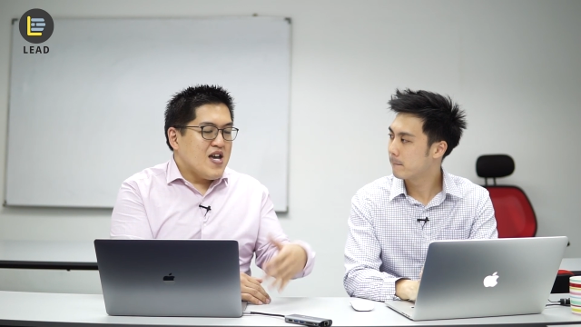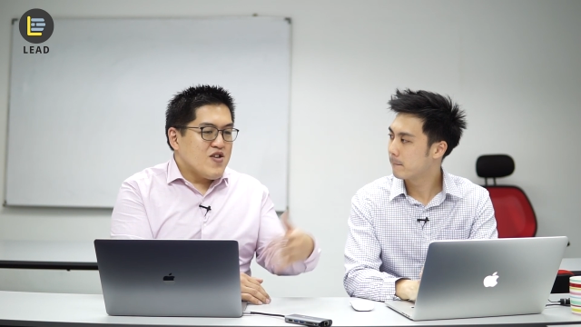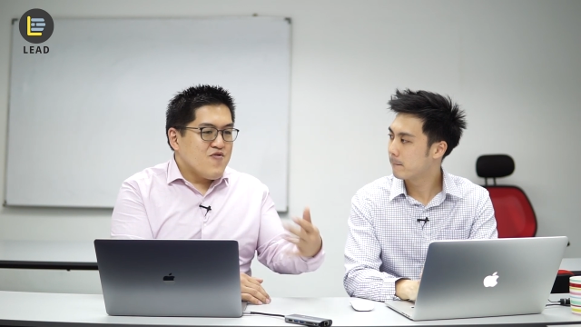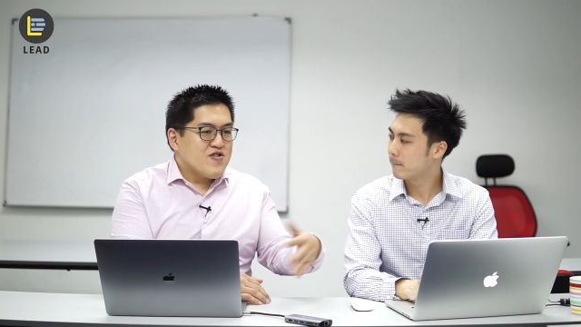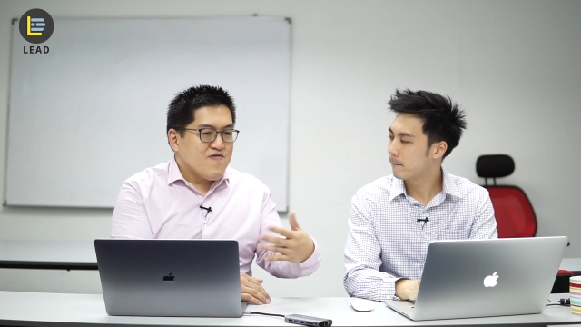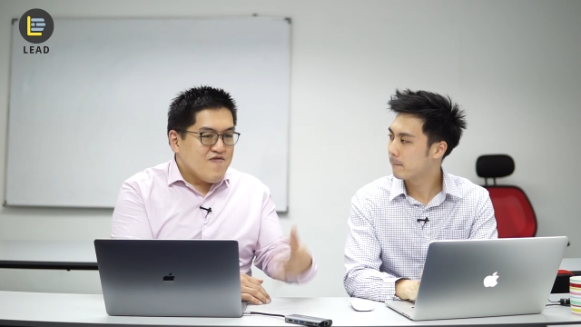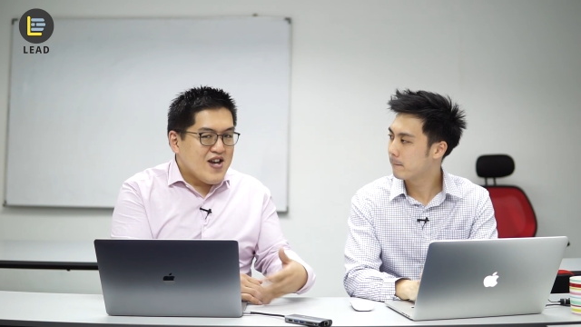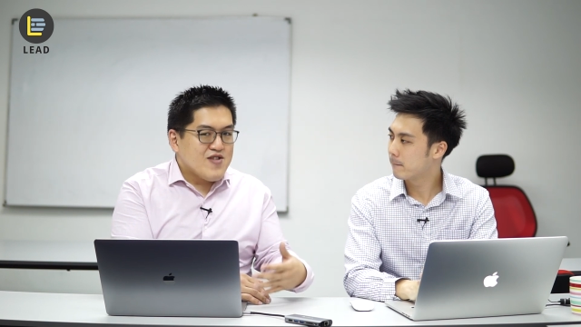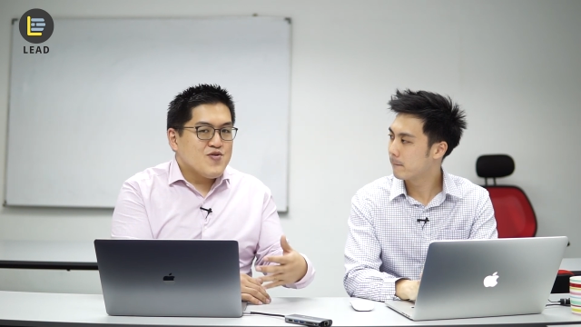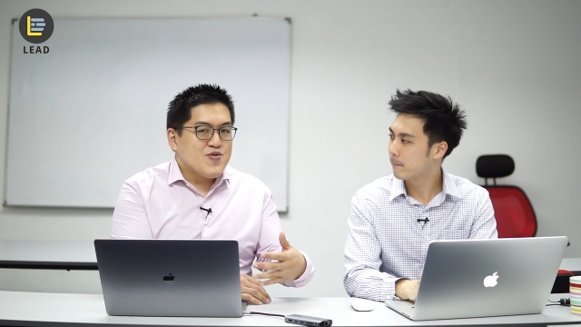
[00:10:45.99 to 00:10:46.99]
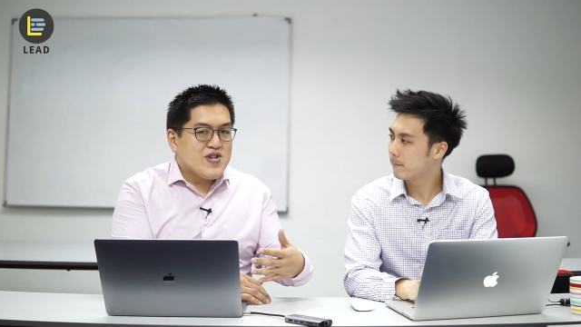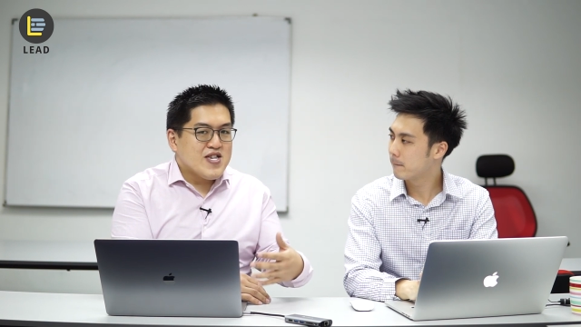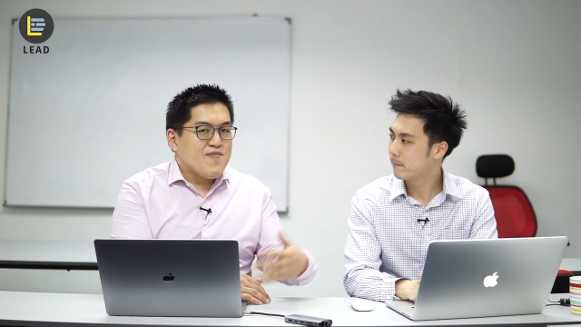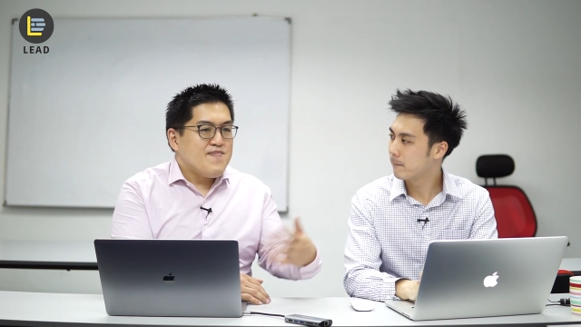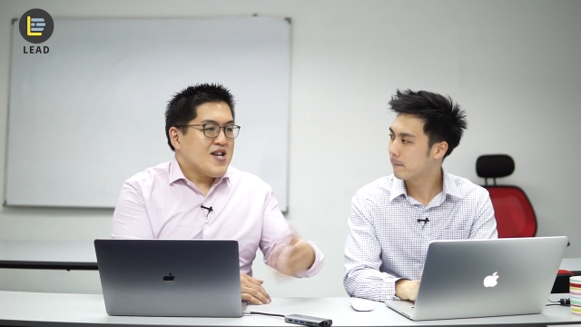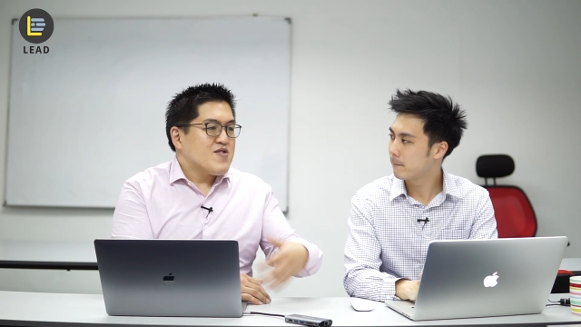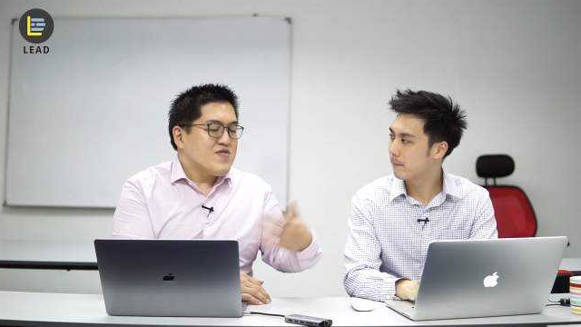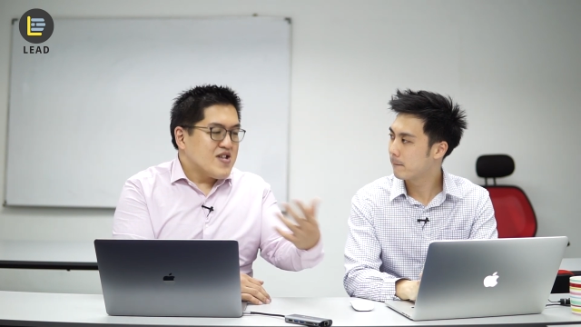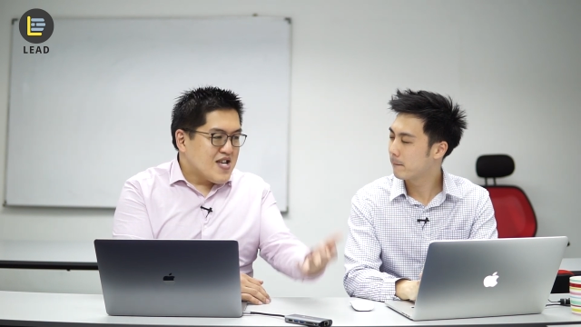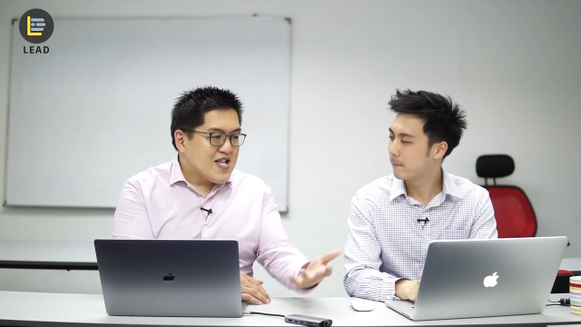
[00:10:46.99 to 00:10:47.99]
Speaker 1: and you want to write those results back
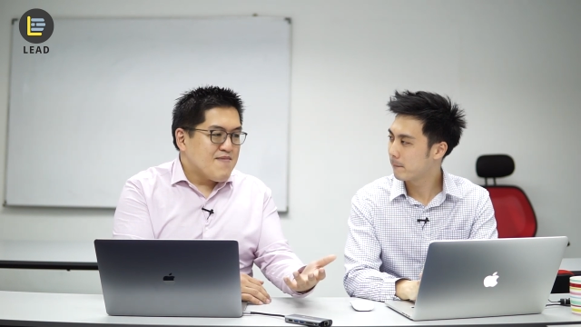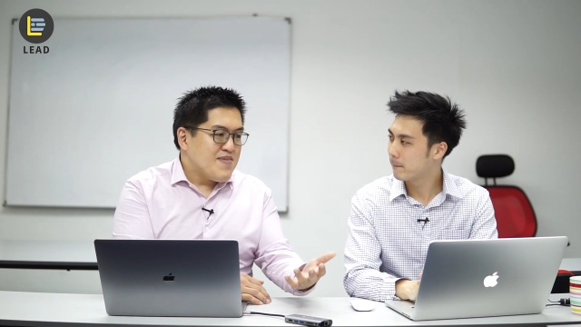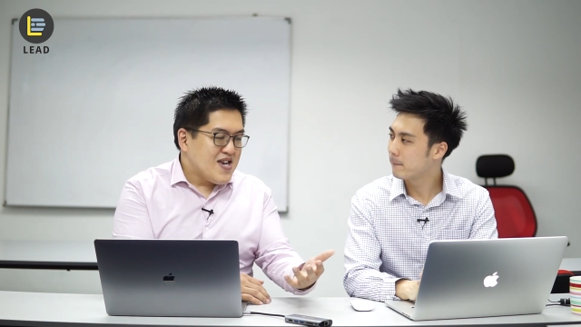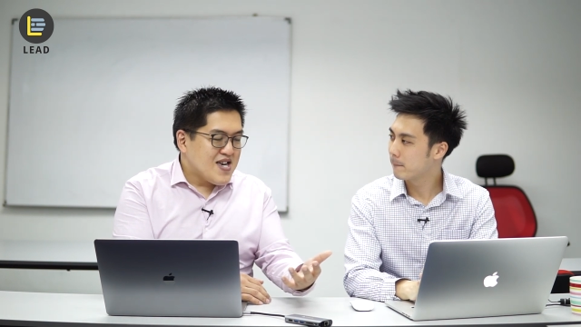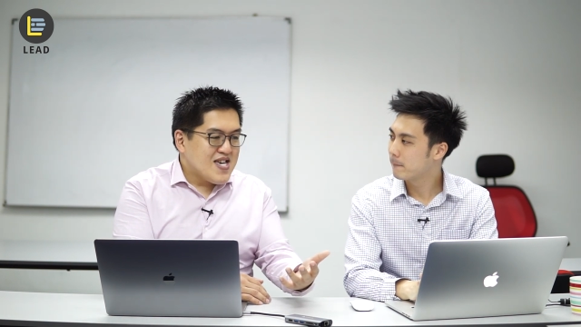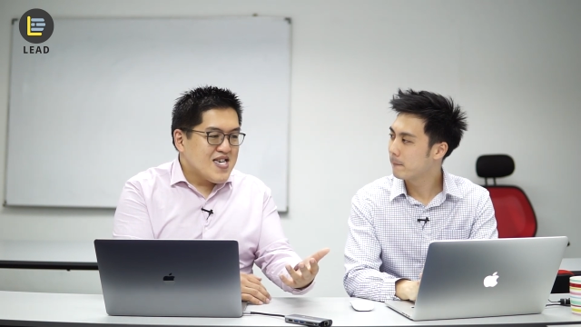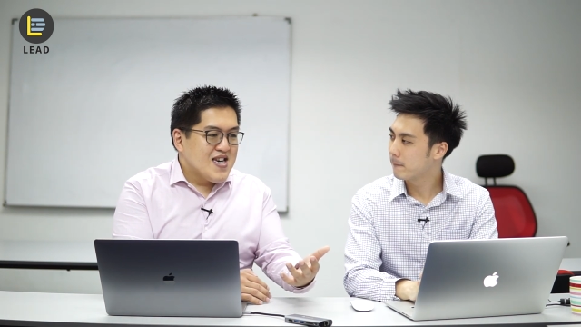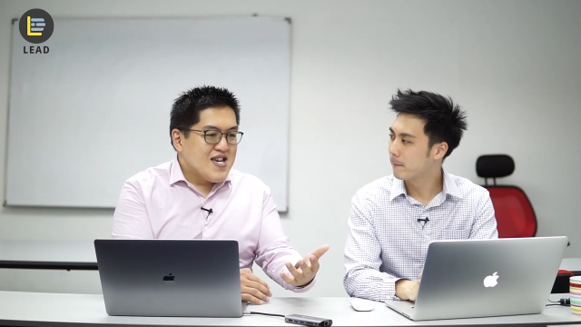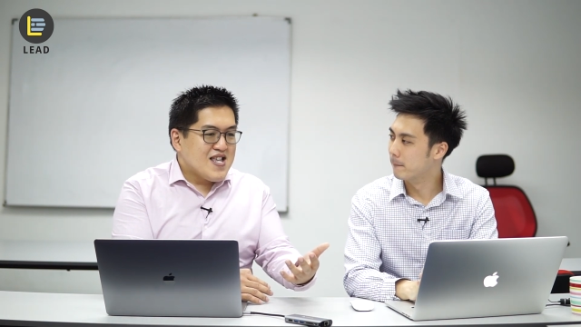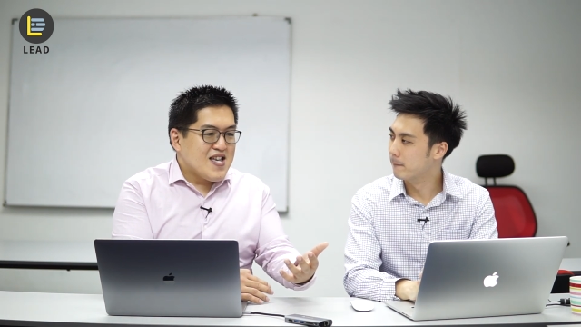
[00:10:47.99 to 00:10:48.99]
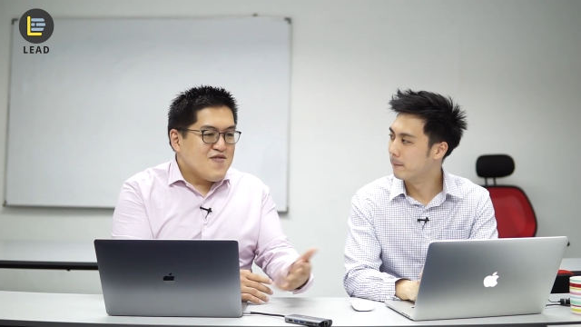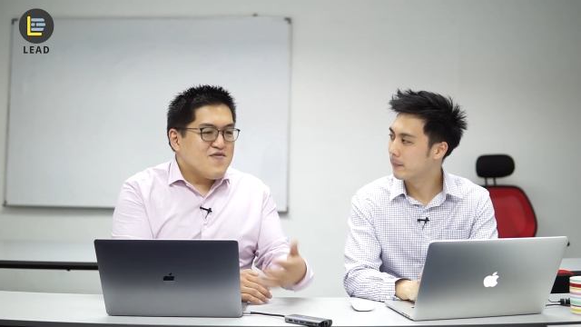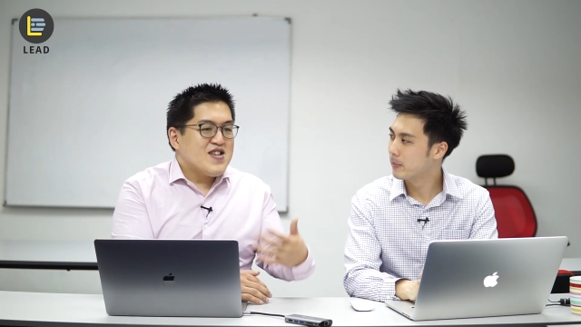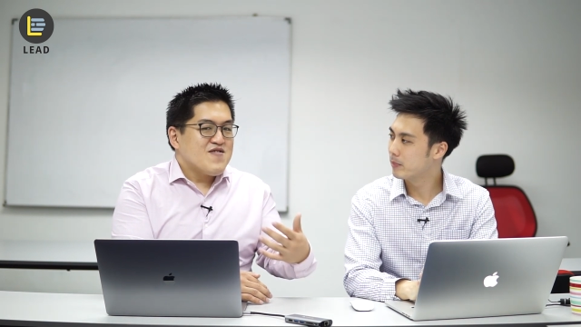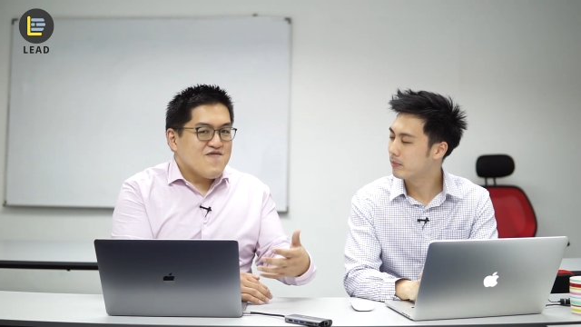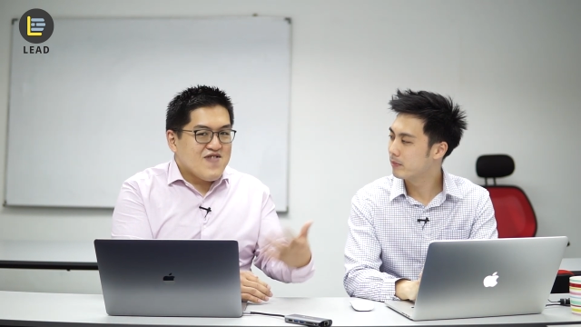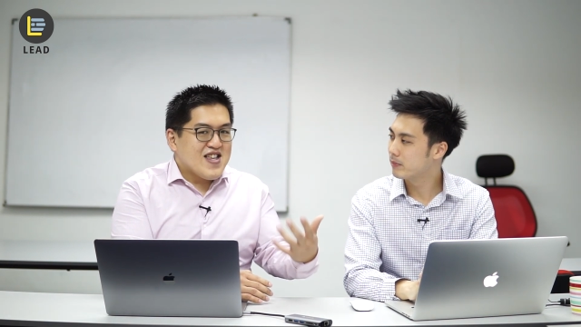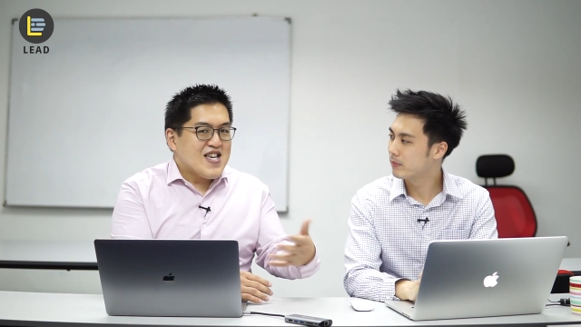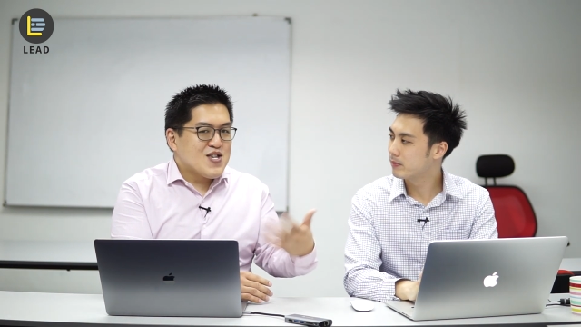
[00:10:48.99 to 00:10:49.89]
to the database, then you need to run